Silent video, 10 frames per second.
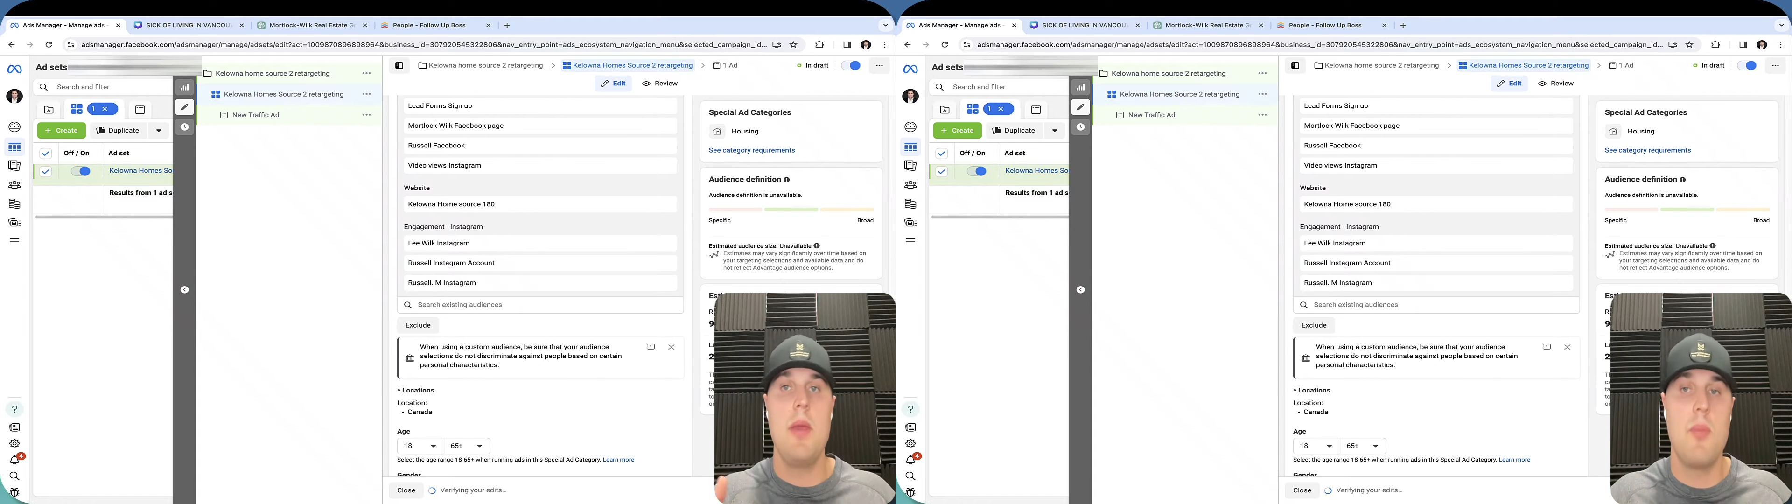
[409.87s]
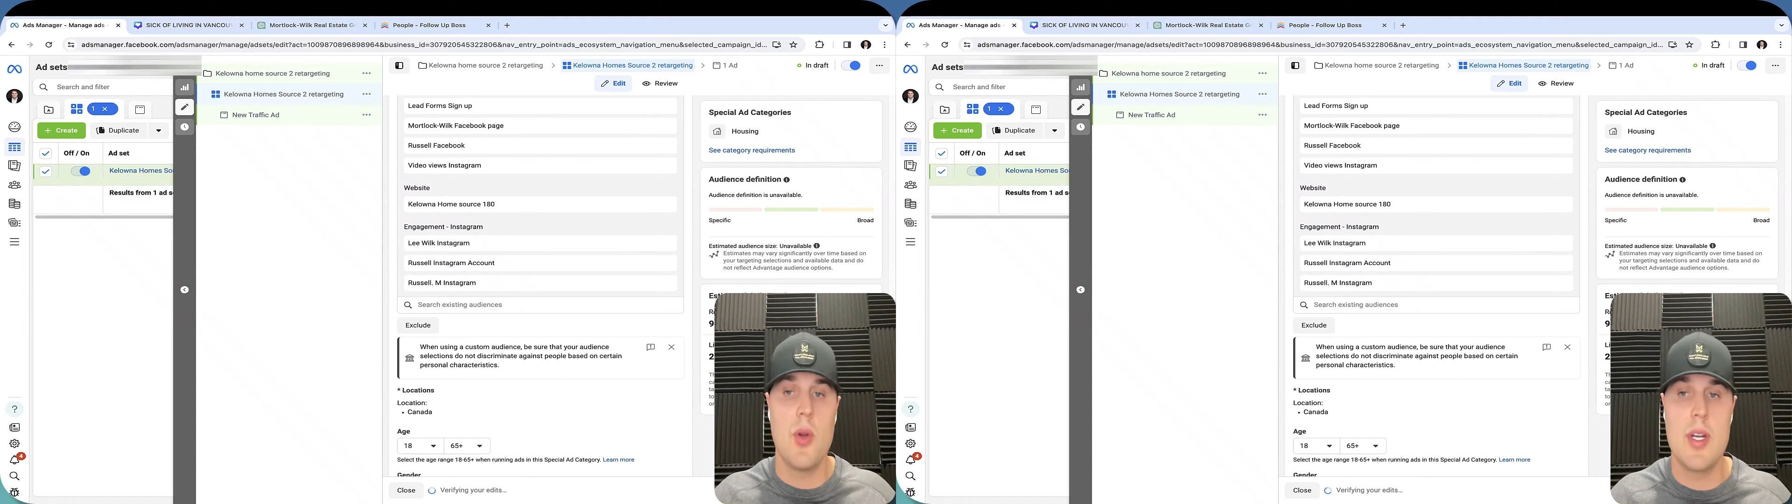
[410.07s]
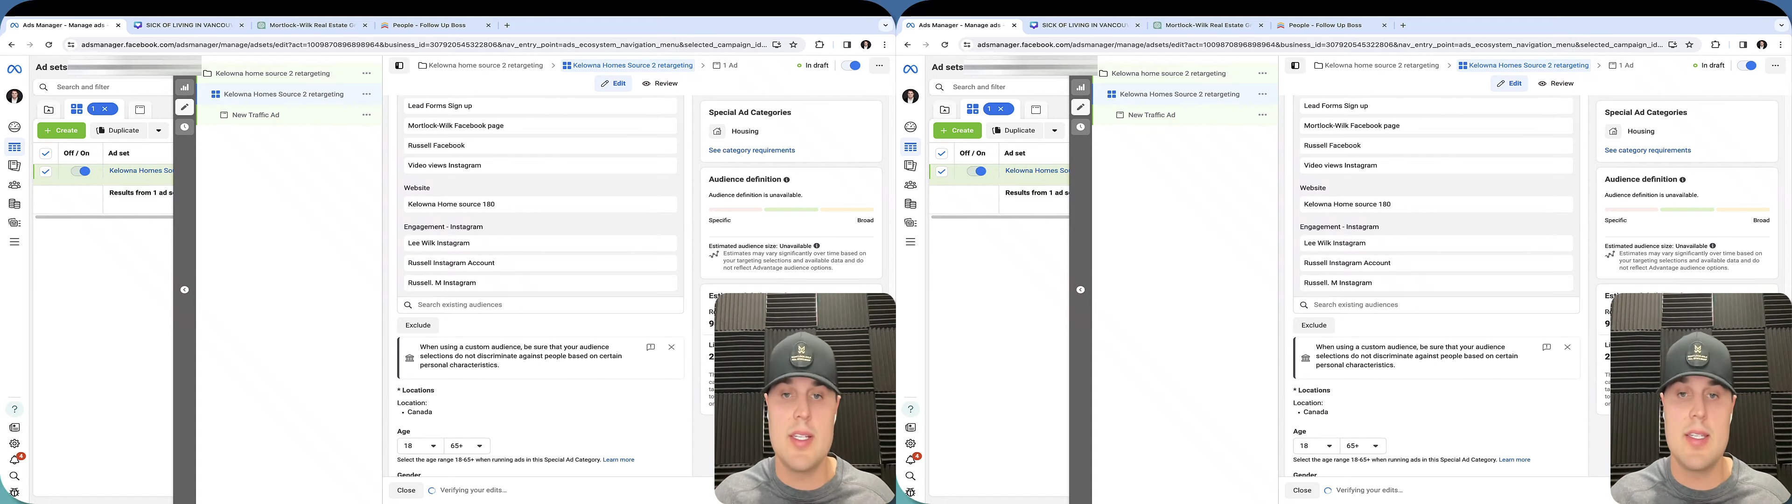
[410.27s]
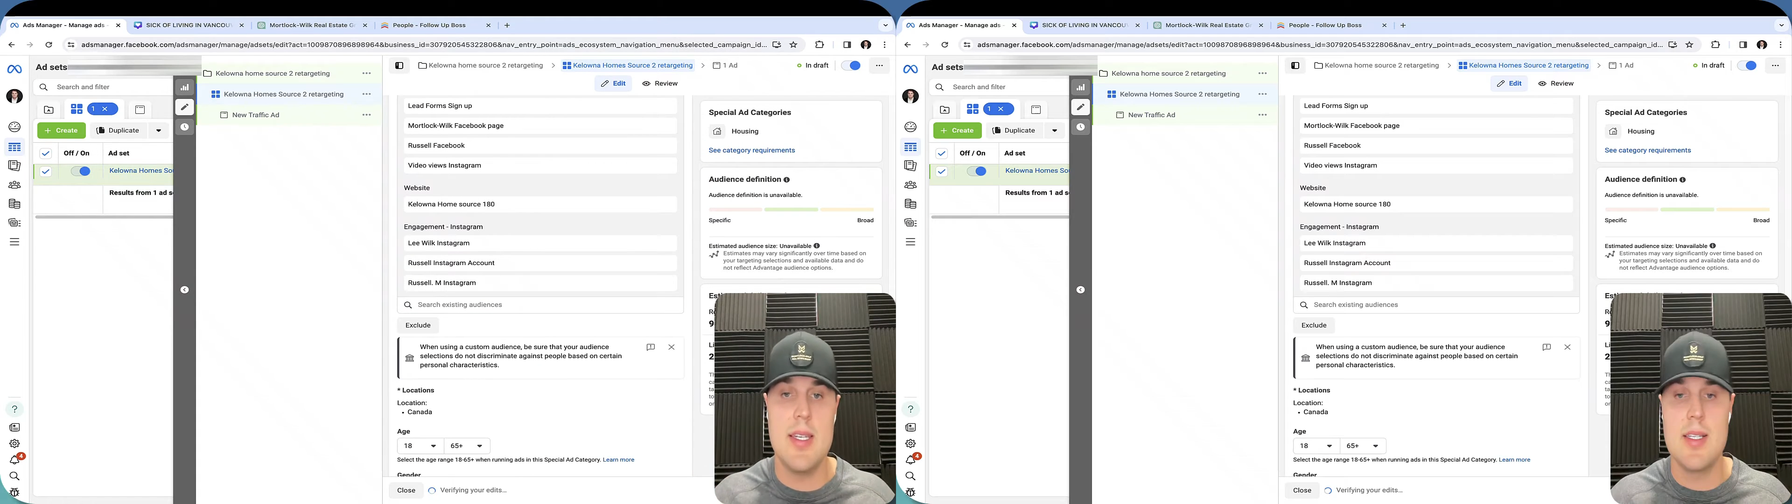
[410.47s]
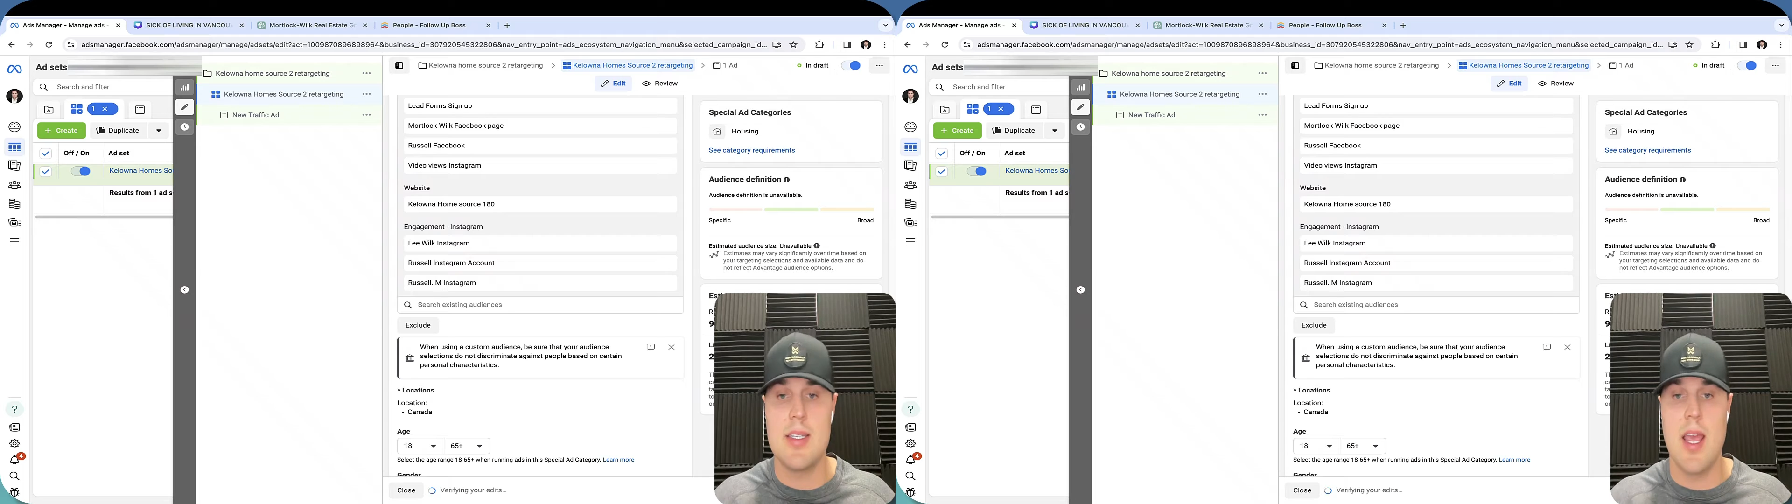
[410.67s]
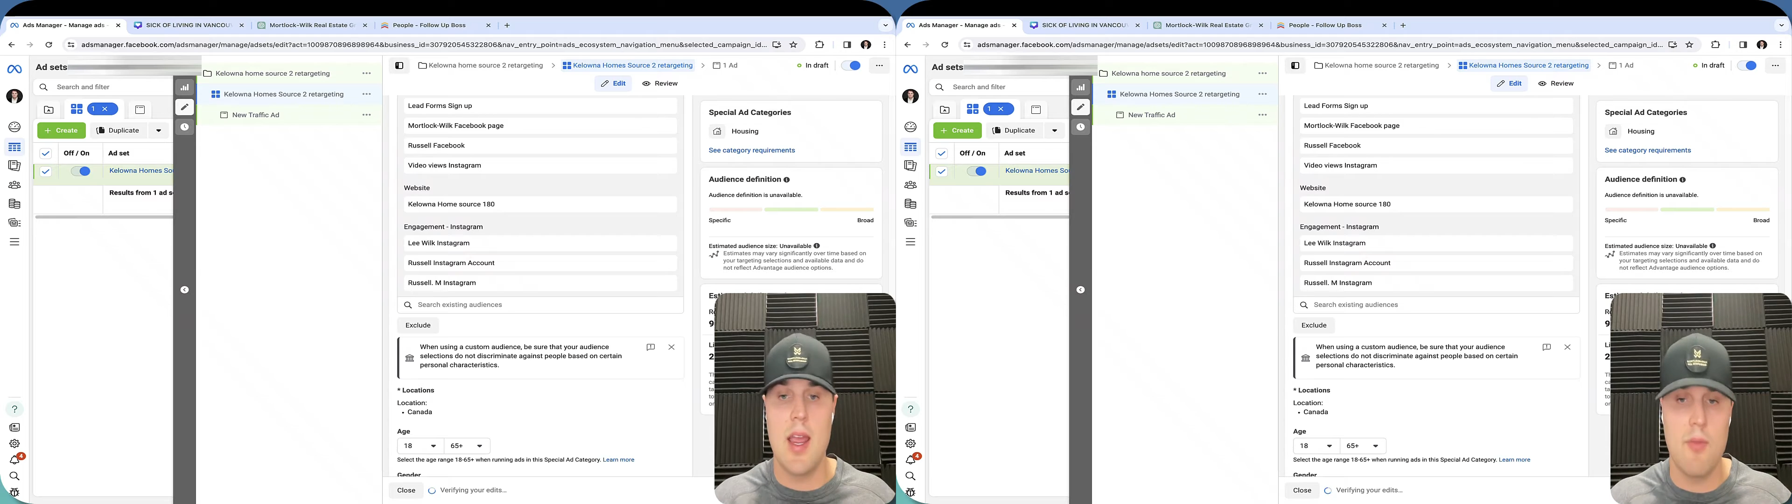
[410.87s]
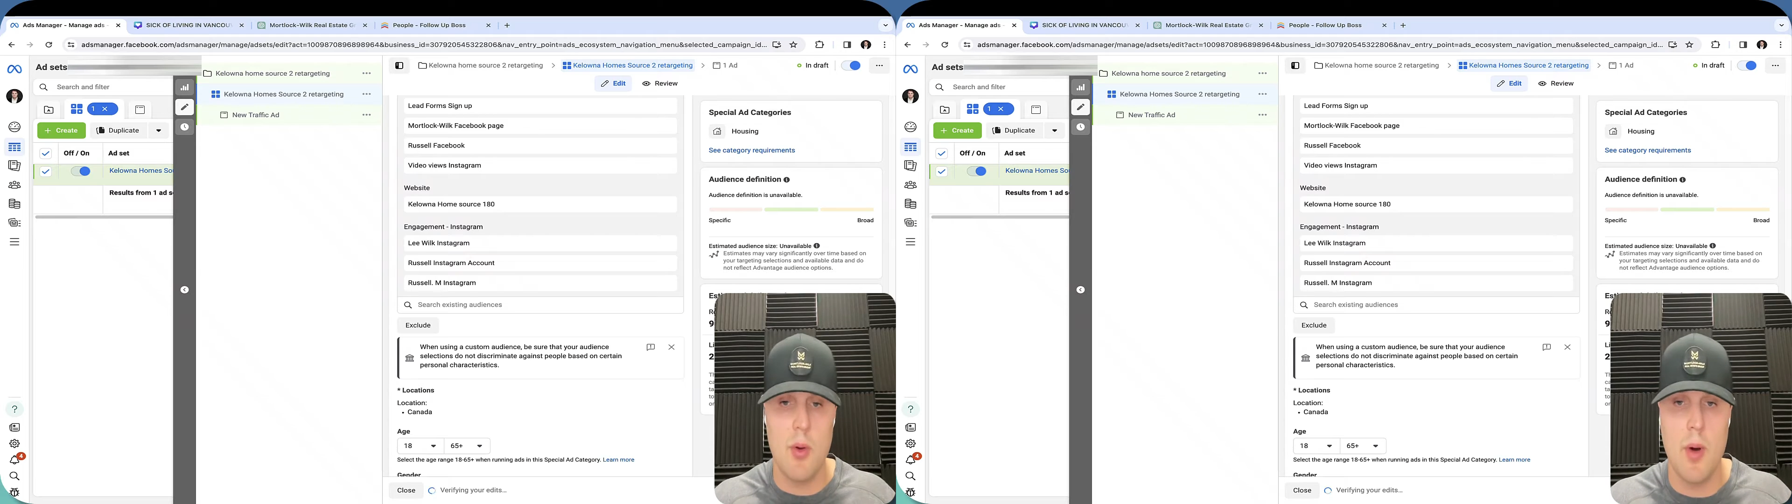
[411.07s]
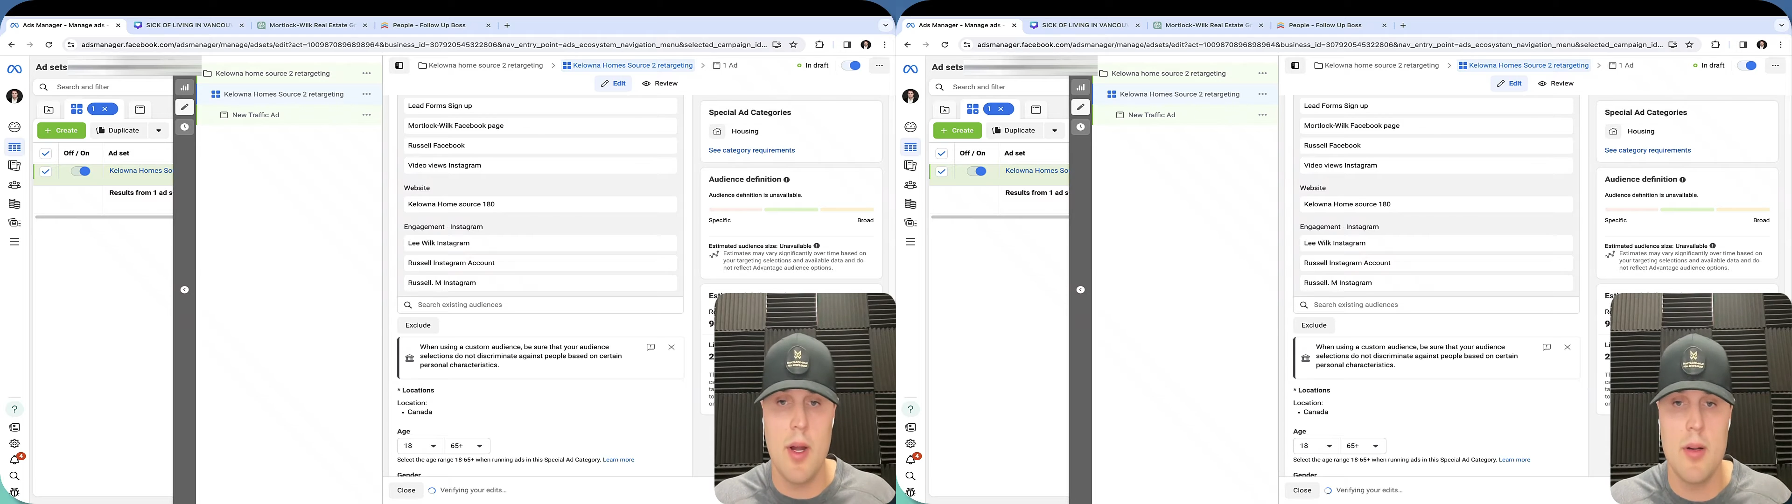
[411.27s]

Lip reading: people are going to see us everywhere.